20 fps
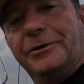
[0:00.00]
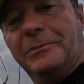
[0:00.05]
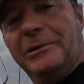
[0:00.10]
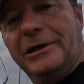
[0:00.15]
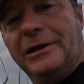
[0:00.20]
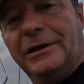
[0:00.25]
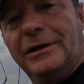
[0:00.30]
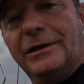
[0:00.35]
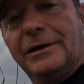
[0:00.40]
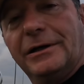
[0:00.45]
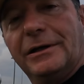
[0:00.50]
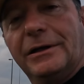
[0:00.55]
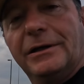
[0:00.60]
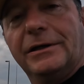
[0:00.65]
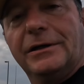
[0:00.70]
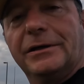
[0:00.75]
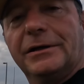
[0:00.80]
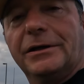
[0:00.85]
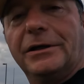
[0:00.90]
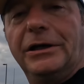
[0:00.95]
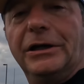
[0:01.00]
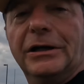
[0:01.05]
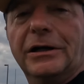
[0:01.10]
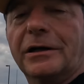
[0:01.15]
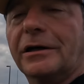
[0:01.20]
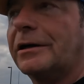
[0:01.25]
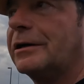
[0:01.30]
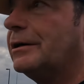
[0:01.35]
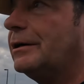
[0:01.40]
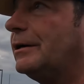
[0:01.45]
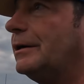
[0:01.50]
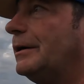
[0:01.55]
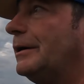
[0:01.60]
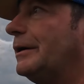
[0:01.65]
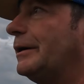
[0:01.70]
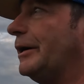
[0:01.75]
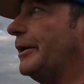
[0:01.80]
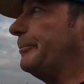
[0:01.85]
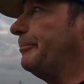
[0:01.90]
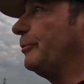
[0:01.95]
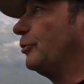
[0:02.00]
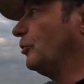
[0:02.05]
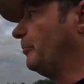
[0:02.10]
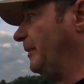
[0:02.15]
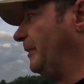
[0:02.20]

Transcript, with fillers: of me here at Blue